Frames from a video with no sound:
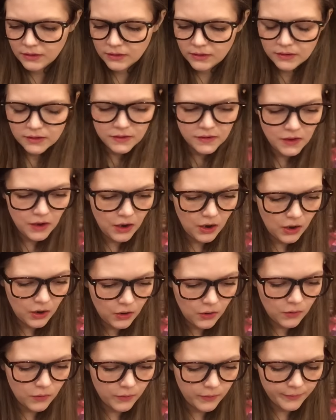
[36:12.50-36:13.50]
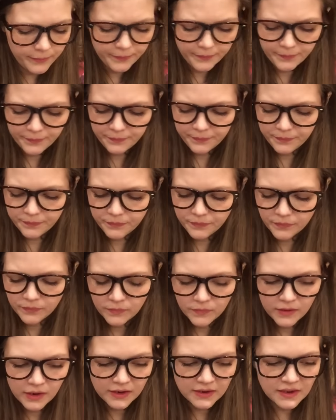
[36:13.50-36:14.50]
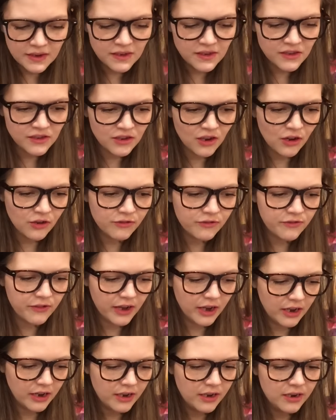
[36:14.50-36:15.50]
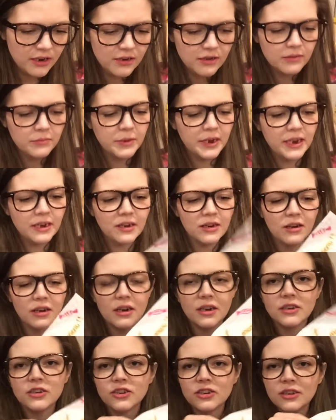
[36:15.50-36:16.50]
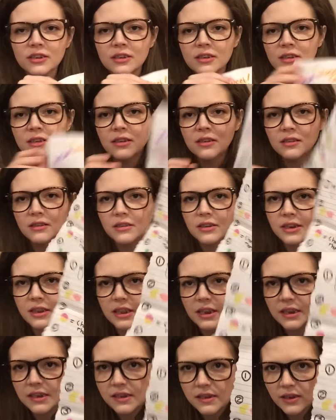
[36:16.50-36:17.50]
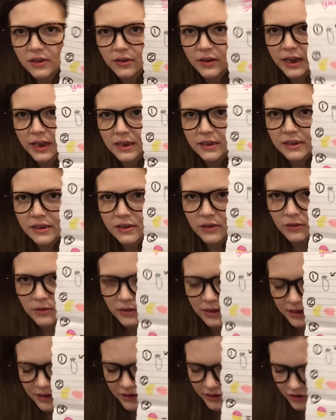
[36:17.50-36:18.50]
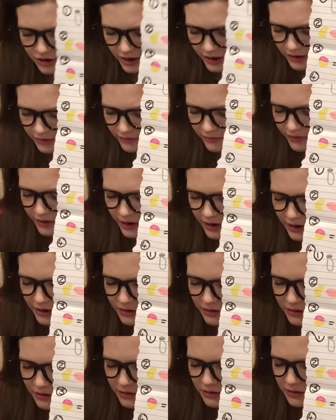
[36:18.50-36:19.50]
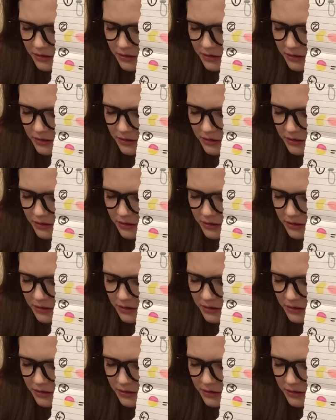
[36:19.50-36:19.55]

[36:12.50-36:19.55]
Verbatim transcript: So this is so fun. Oh my gosh. Look at this. Okay, so let's try and find...